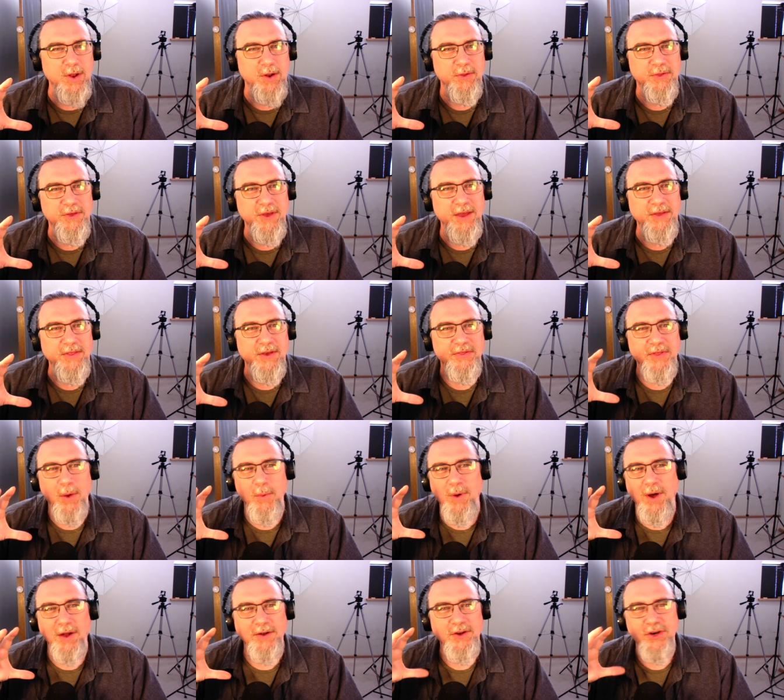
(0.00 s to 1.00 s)
know, thing that they
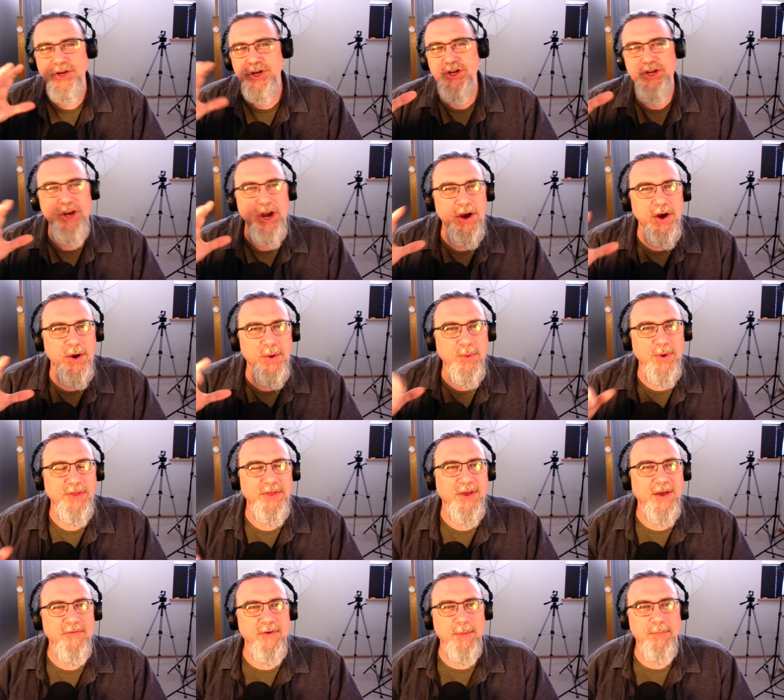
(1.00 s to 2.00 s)
want to share
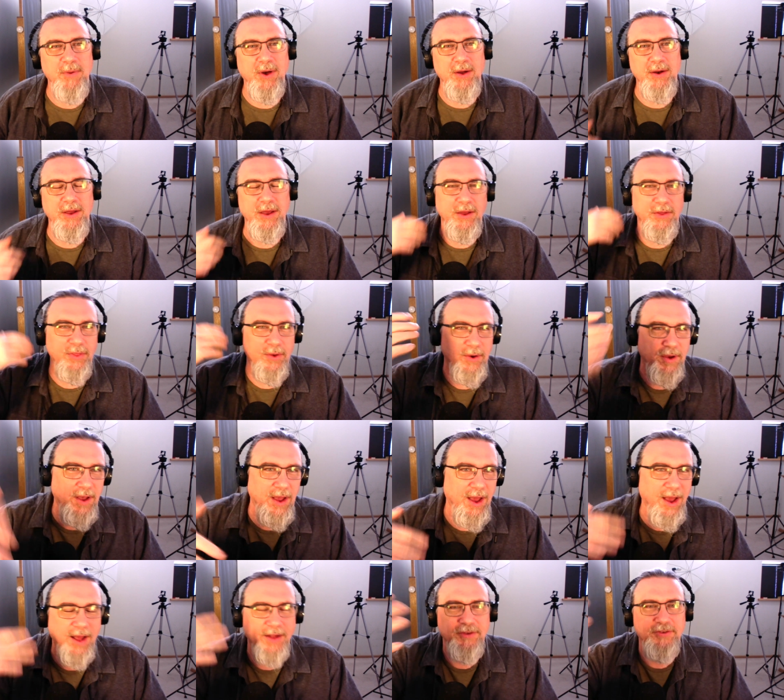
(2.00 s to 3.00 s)
with everybody, and they're
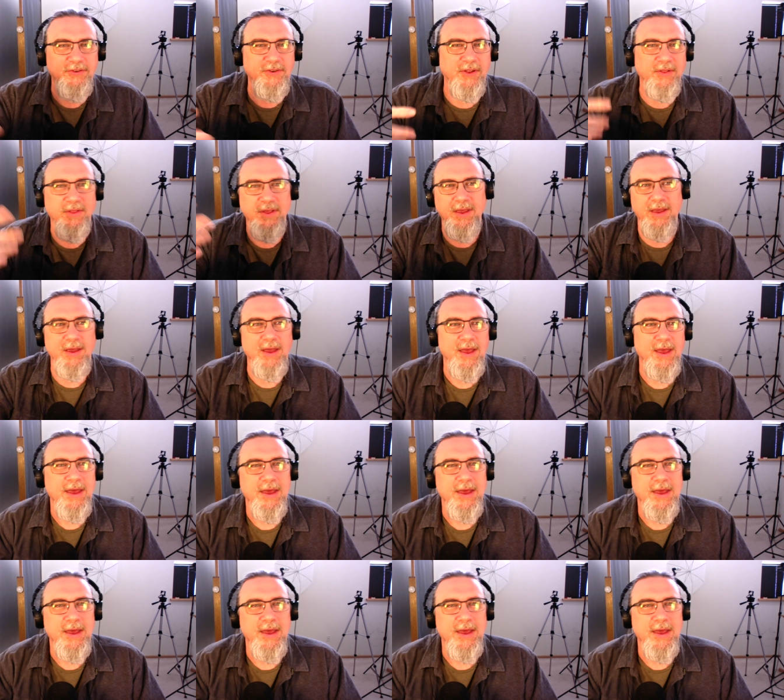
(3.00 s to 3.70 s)
constantly